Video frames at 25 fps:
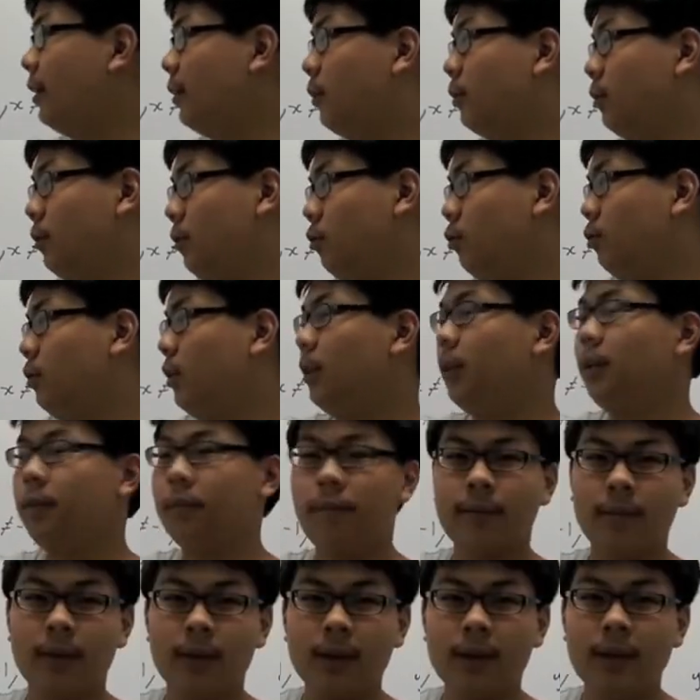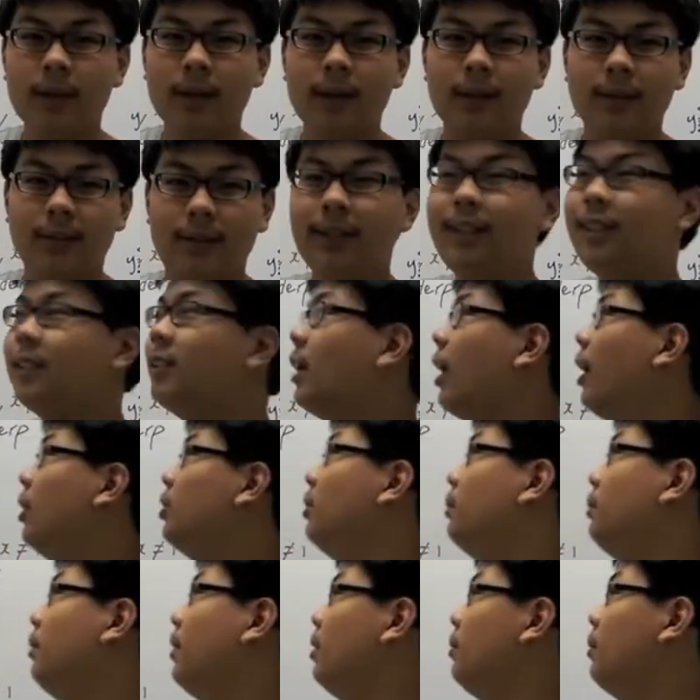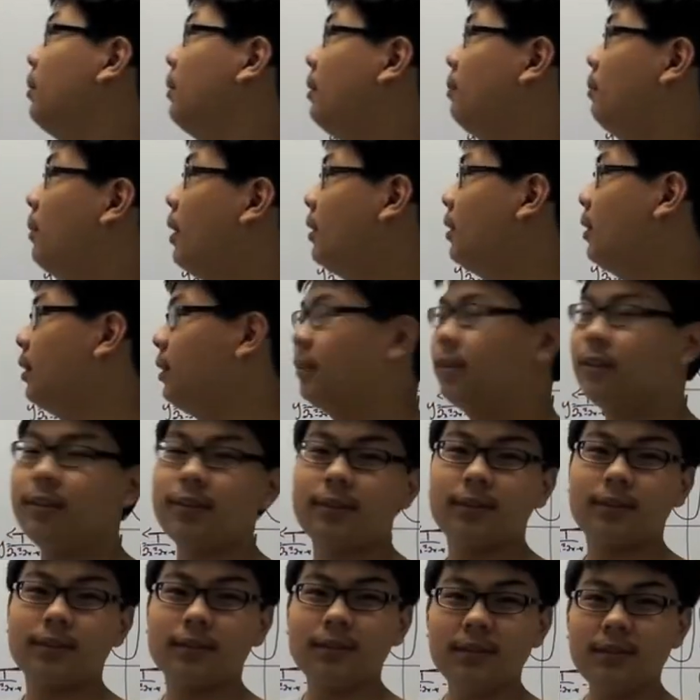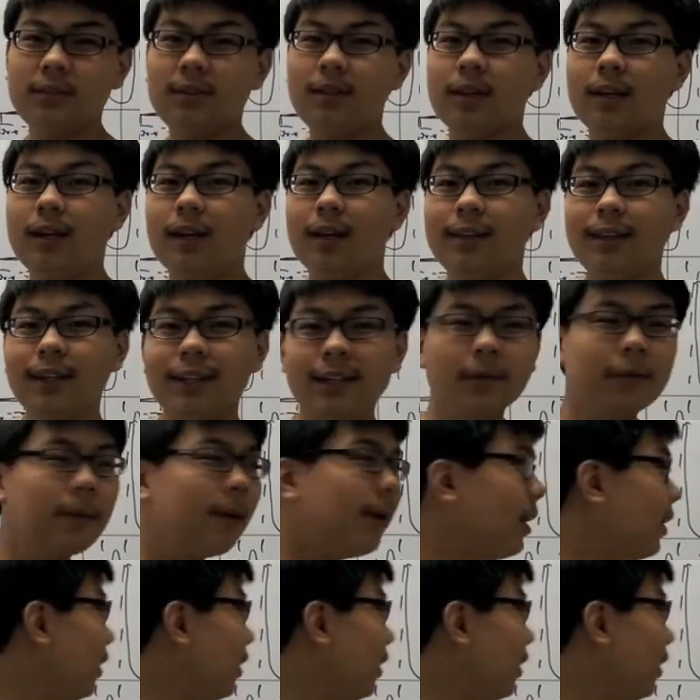equals to 3. This is the algebraic method. Another way